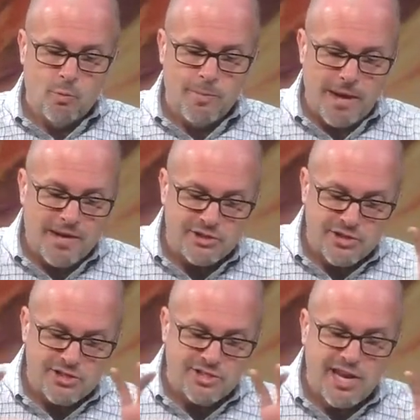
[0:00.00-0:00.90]
We manage
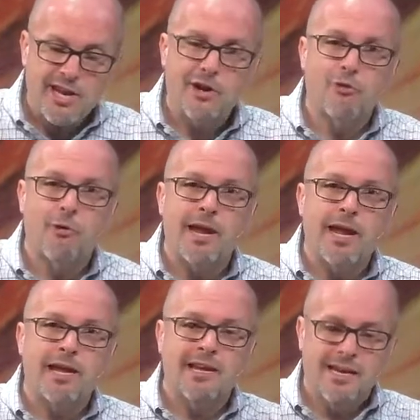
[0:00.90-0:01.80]
to stay
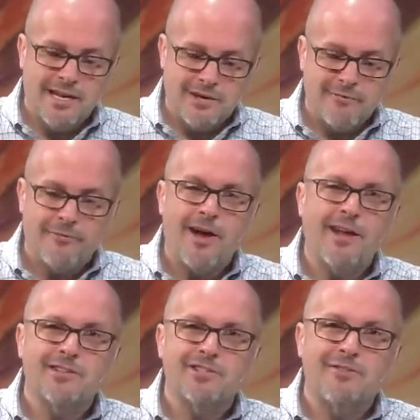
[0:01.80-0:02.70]
green in
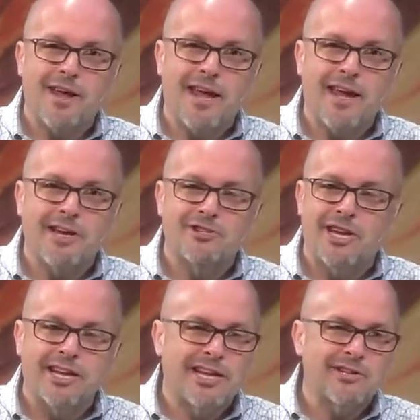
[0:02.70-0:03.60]
defiance of age
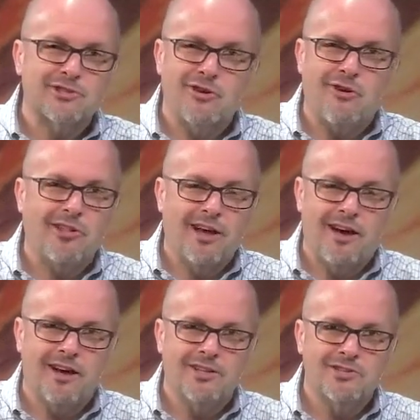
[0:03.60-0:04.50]
and against all
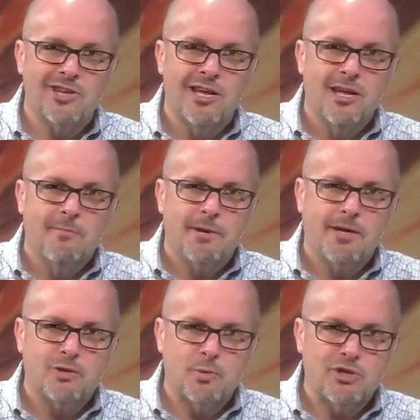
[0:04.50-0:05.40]
odds
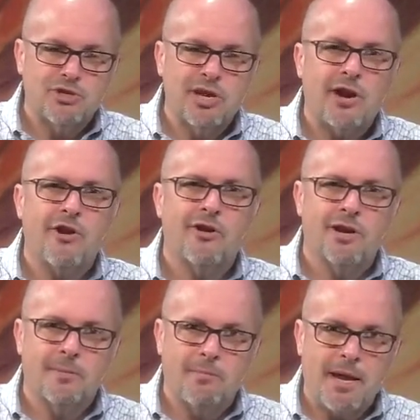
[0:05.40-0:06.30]
because we share
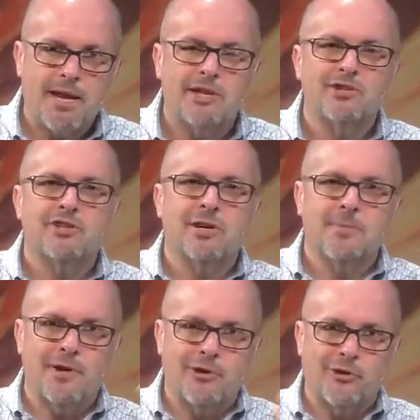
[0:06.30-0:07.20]
companionship
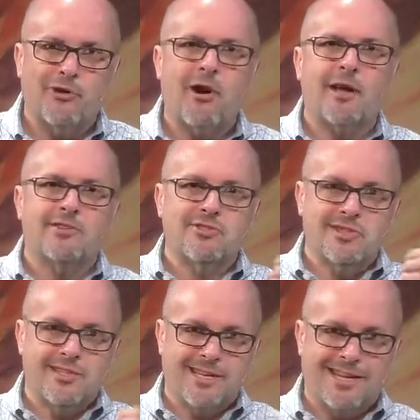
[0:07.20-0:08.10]
under Christ
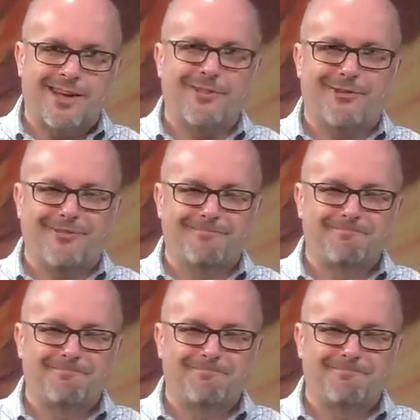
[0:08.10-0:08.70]
together.